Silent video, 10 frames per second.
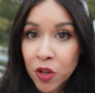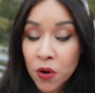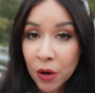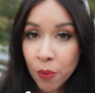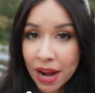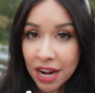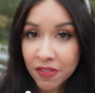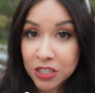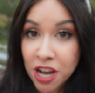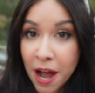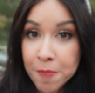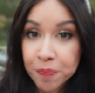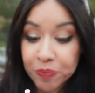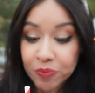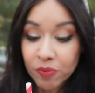Okay, right off the top,
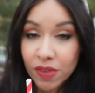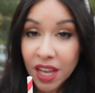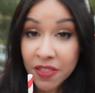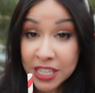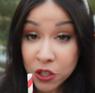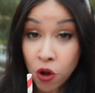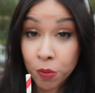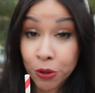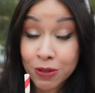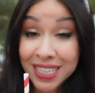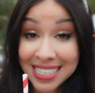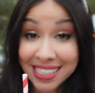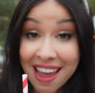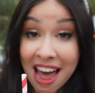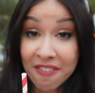this cold brew tastes
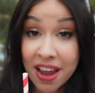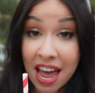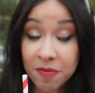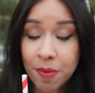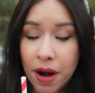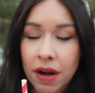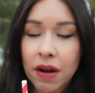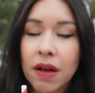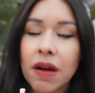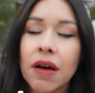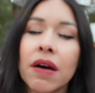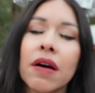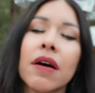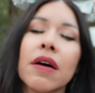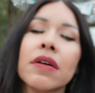like a half and half bar.
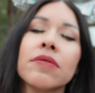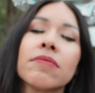Oh,